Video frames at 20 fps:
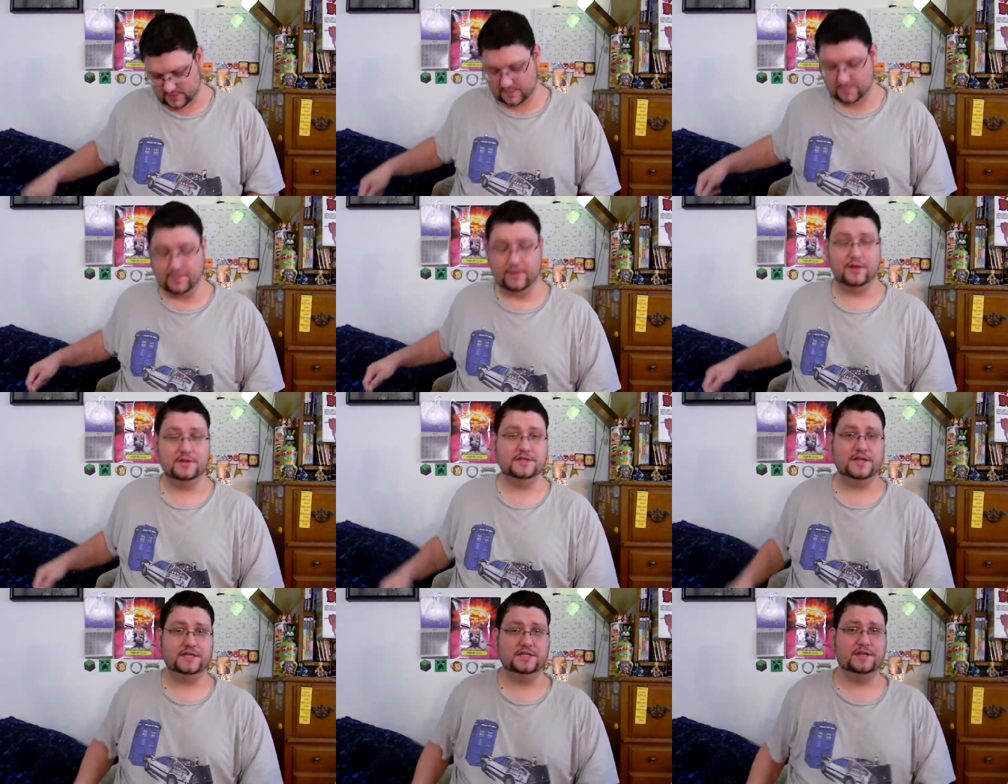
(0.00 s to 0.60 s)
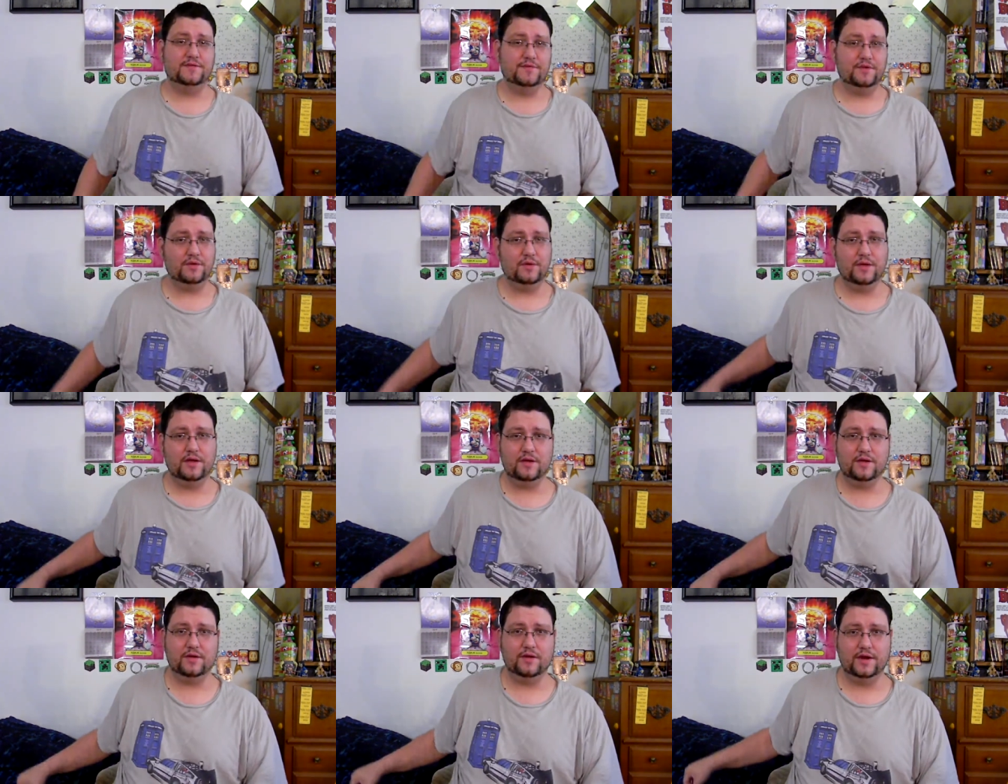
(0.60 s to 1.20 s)
apologize if you
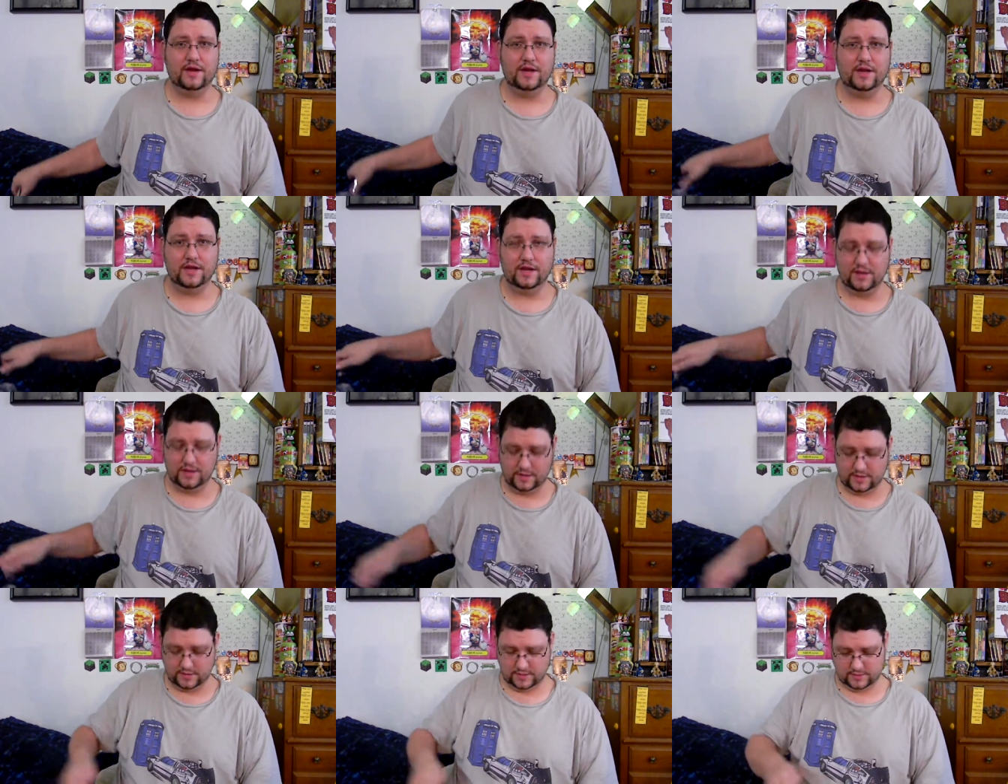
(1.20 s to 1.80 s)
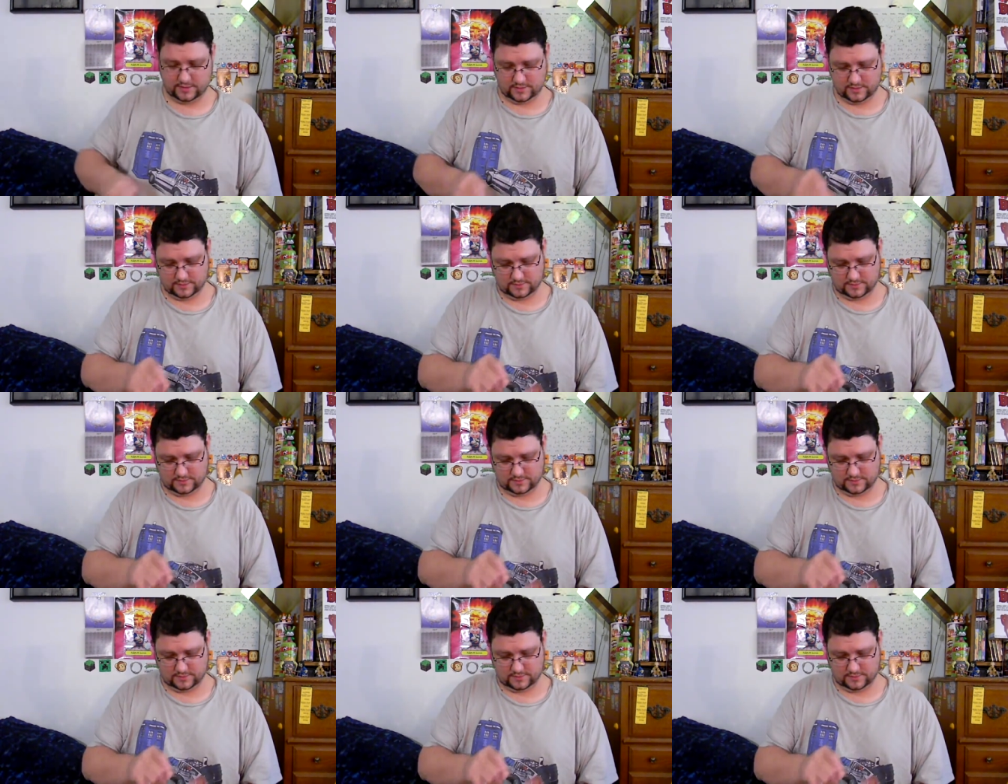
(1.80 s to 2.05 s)
hear any uh,